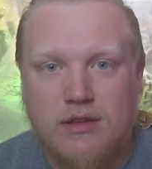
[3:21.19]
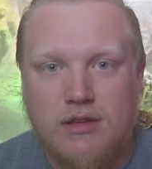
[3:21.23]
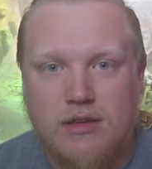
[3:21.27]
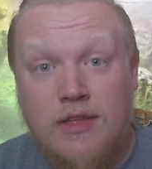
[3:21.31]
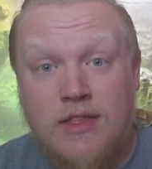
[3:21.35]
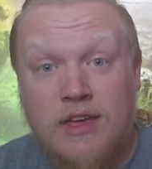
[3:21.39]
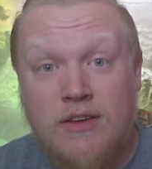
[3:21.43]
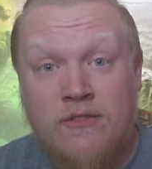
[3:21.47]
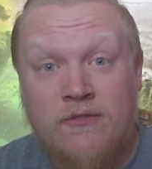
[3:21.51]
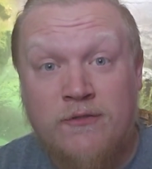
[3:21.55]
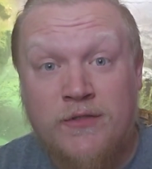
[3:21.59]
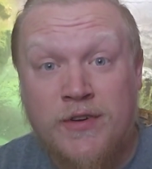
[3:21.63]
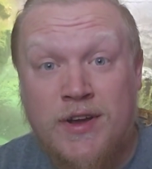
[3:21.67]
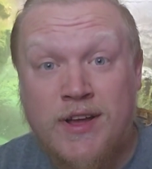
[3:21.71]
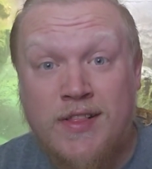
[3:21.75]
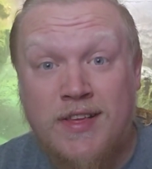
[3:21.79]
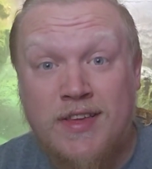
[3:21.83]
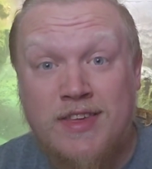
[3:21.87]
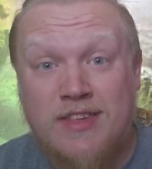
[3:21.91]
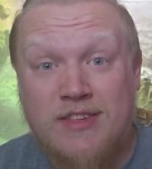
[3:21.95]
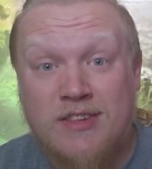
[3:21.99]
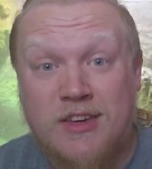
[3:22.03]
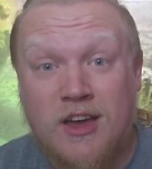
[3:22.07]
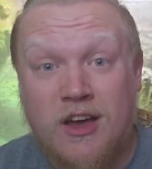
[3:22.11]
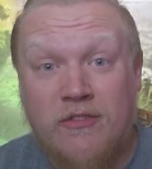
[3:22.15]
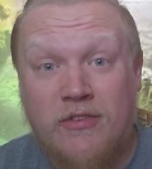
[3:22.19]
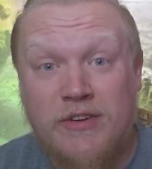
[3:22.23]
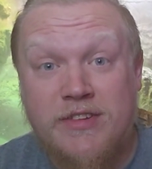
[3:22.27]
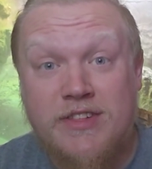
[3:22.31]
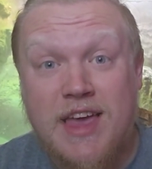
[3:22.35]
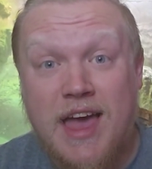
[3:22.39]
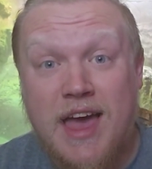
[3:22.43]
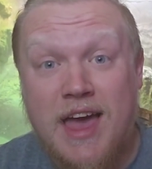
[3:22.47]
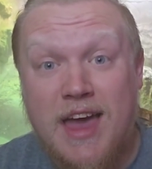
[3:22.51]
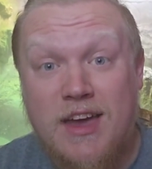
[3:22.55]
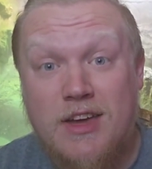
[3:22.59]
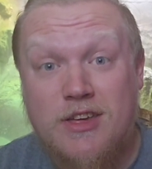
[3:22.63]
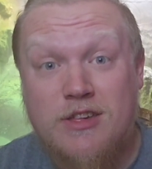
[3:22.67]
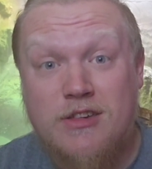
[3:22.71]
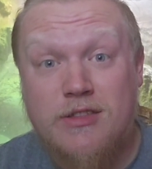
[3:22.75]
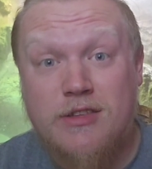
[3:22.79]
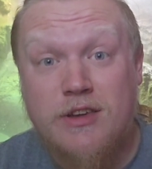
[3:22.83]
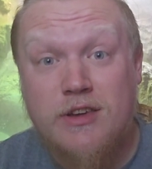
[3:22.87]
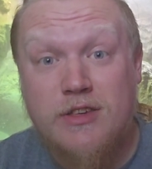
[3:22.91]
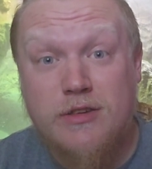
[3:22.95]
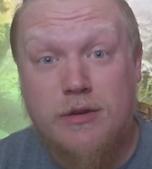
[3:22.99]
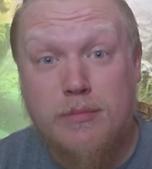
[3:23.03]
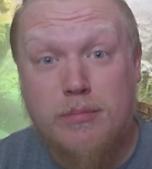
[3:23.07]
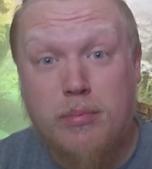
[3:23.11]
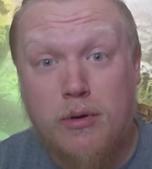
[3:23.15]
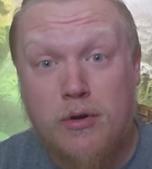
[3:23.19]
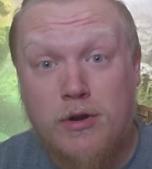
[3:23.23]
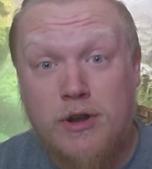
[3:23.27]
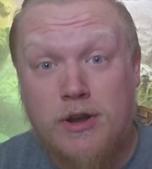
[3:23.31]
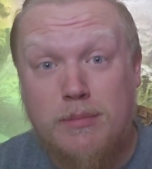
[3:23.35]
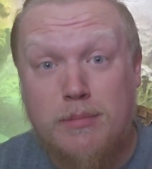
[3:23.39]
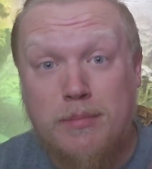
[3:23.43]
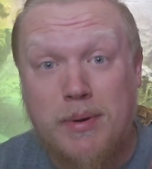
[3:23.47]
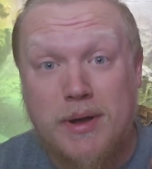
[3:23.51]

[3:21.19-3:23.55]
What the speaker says: And that frill itself is actually supported